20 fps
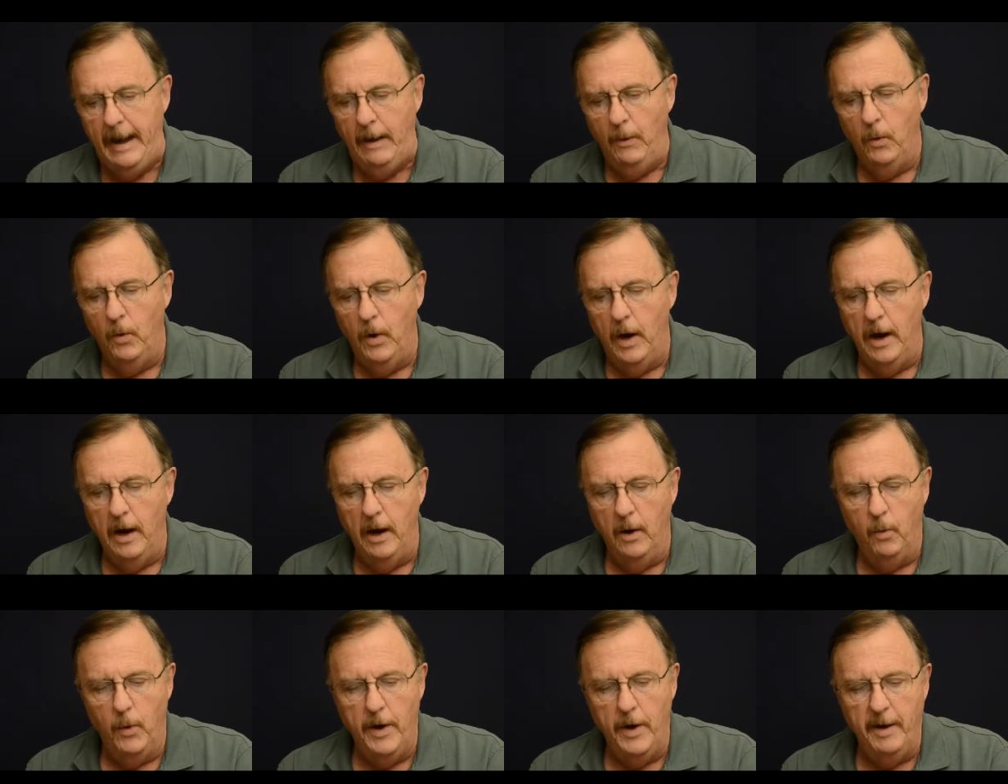
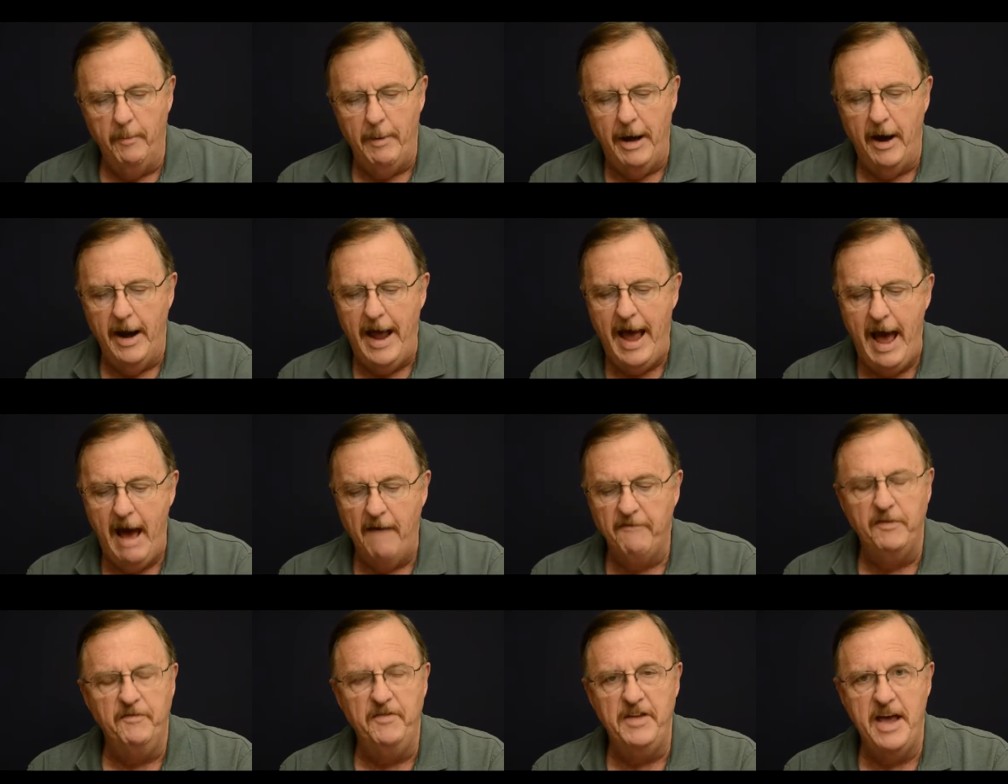when about
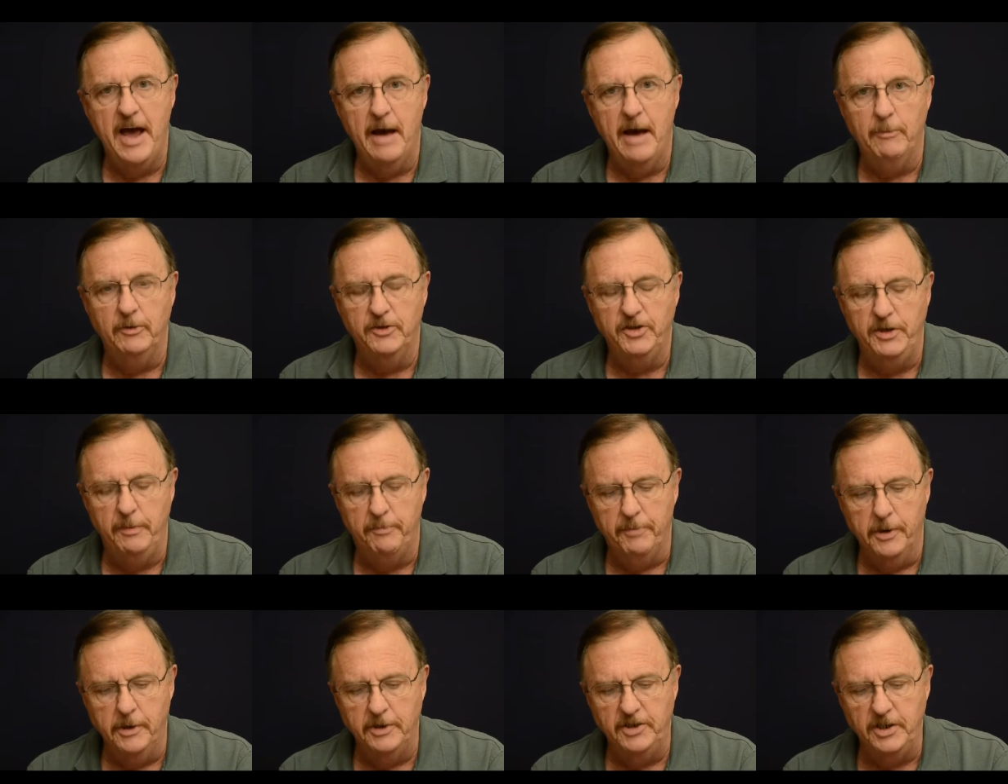half of the ammo she
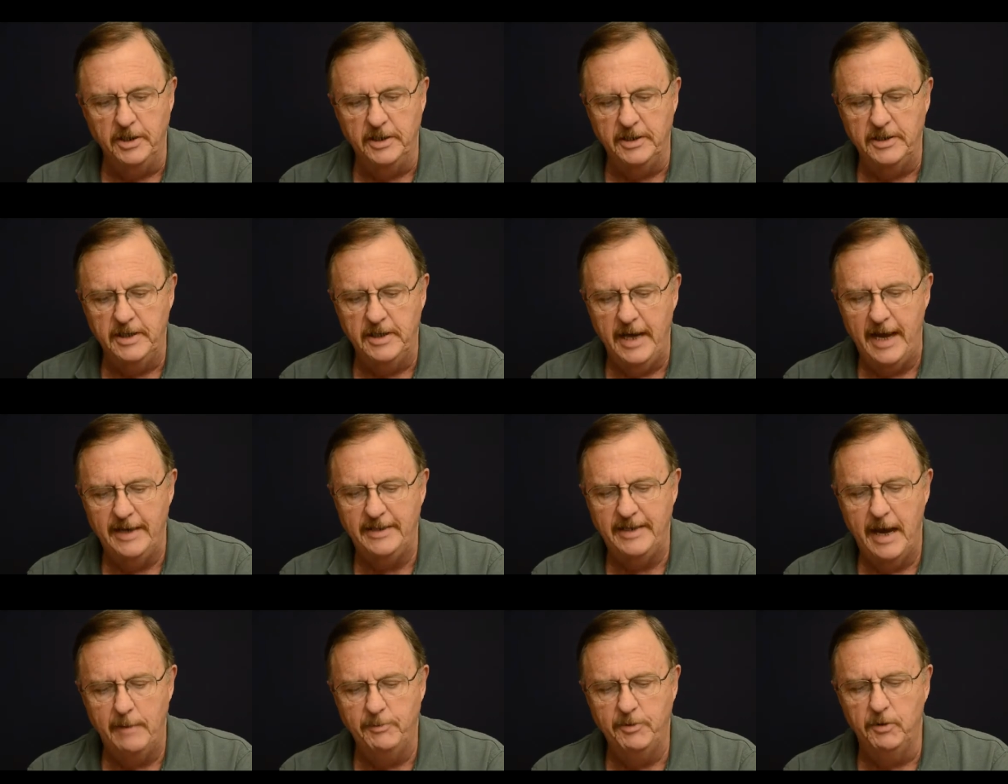purchased has
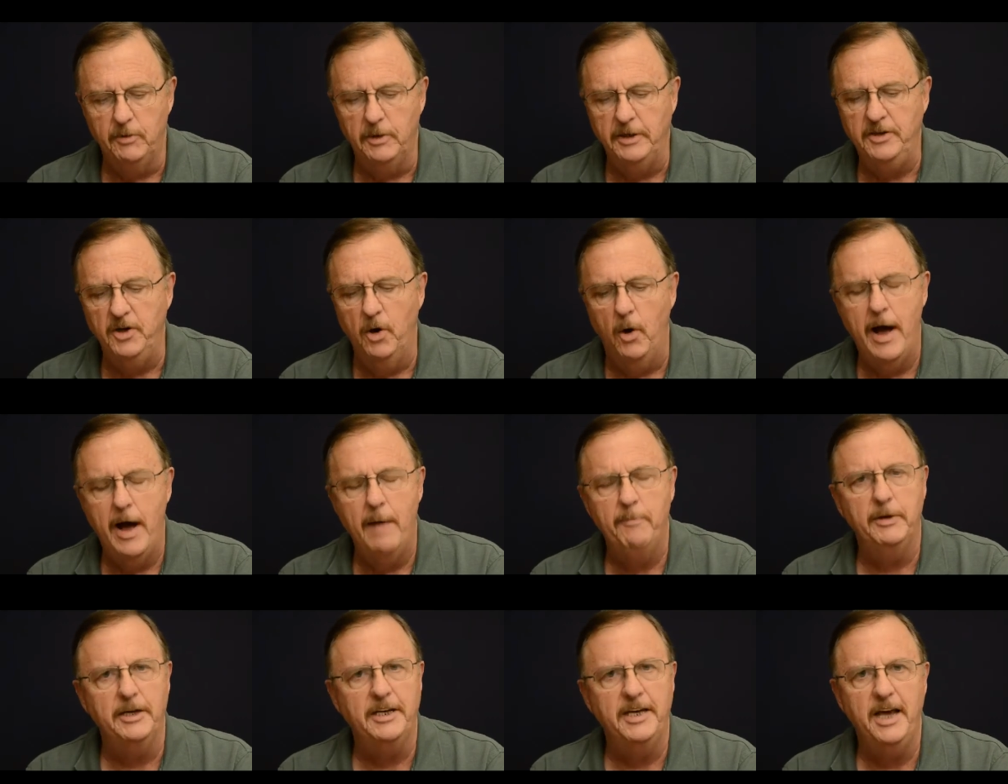absolutely no
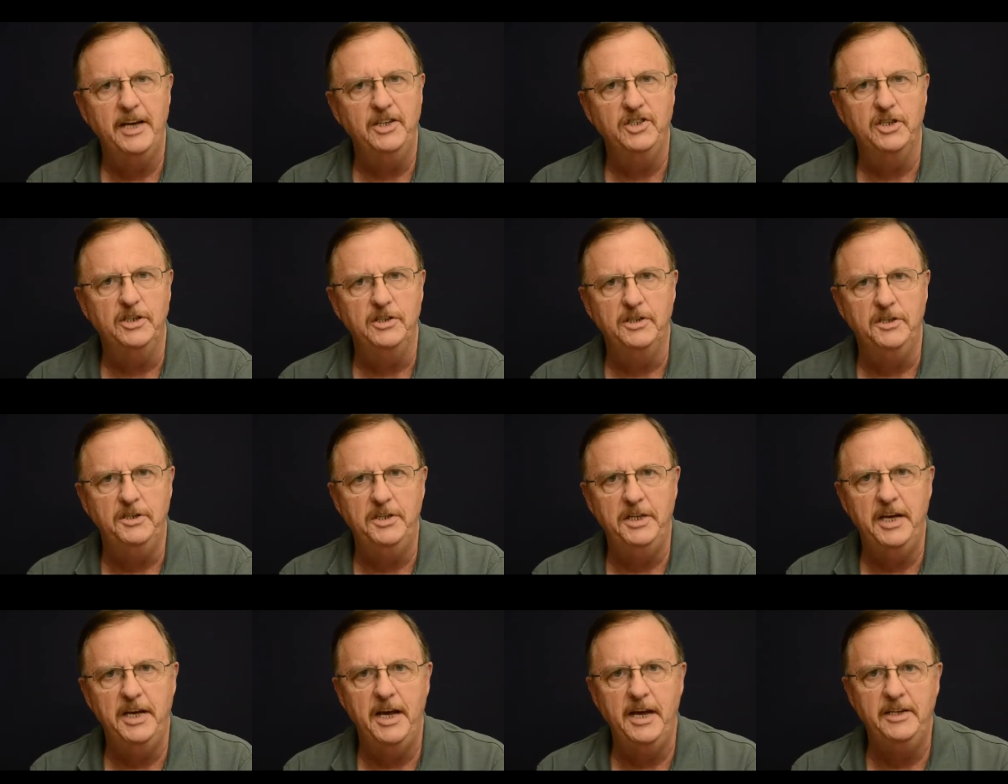application to
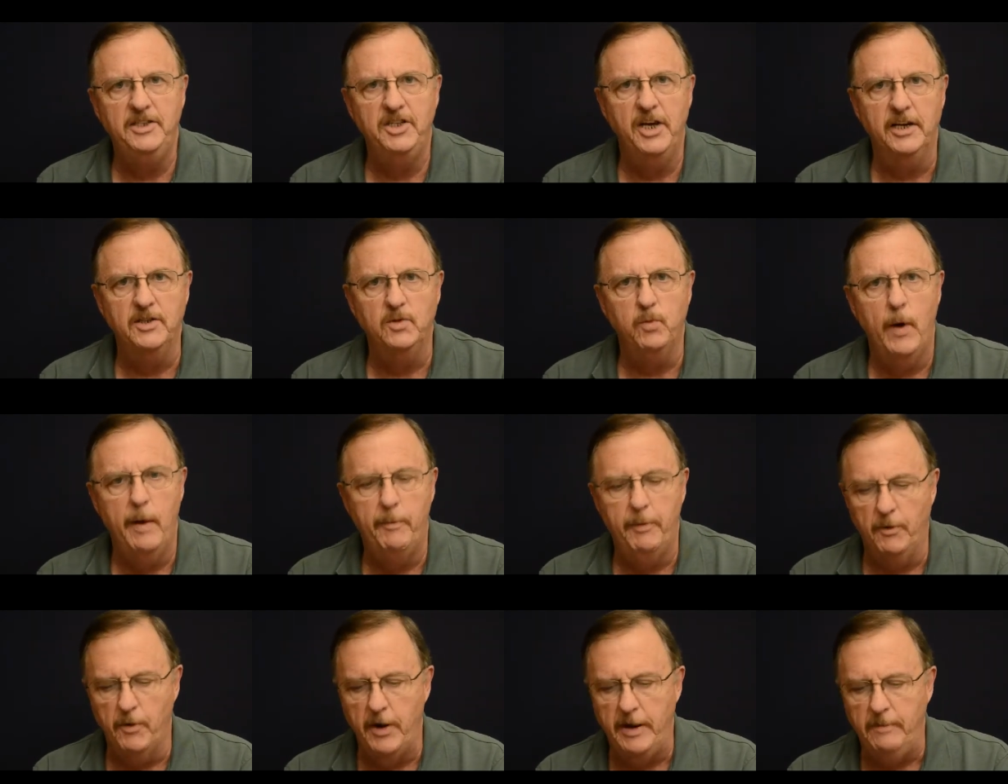DHS
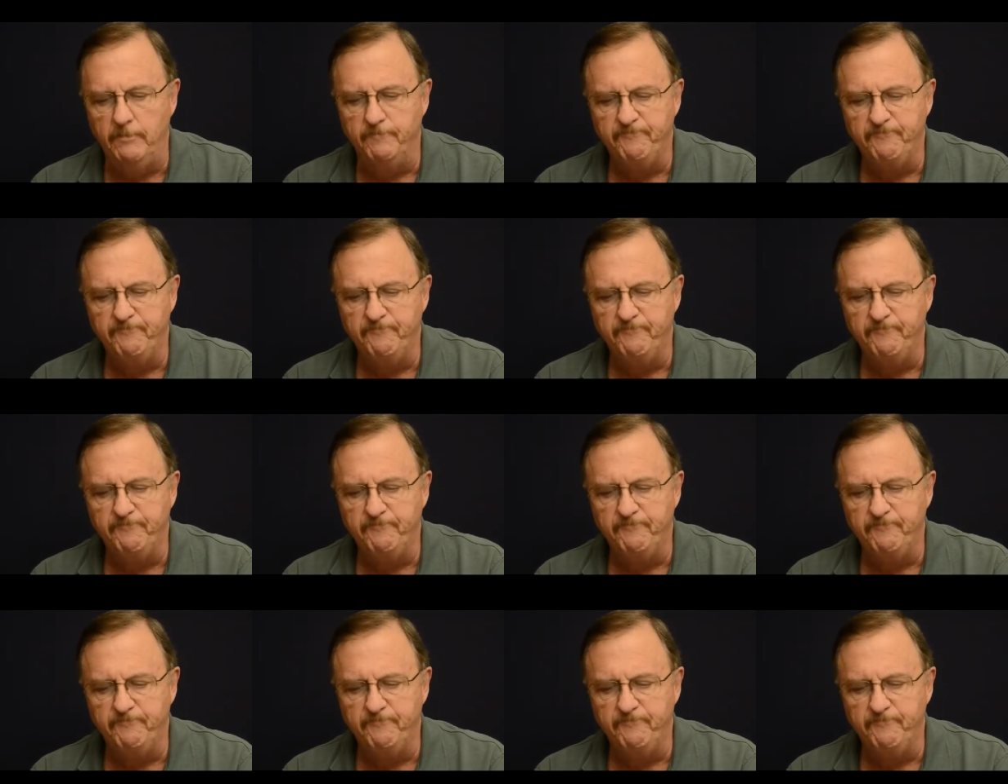weaponry?